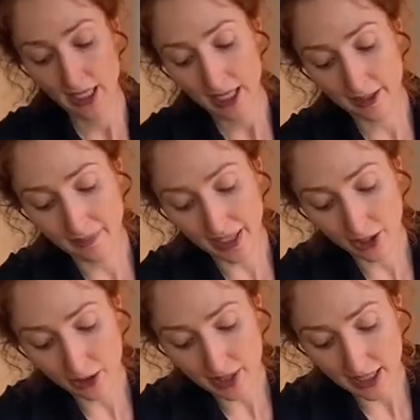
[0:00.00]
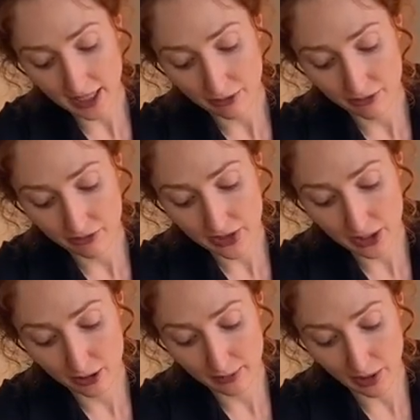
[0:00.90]
I go in and I
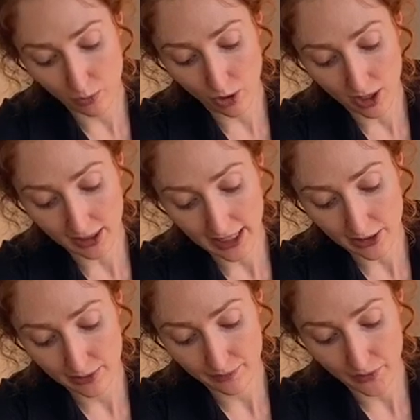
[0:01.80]
feel my wall out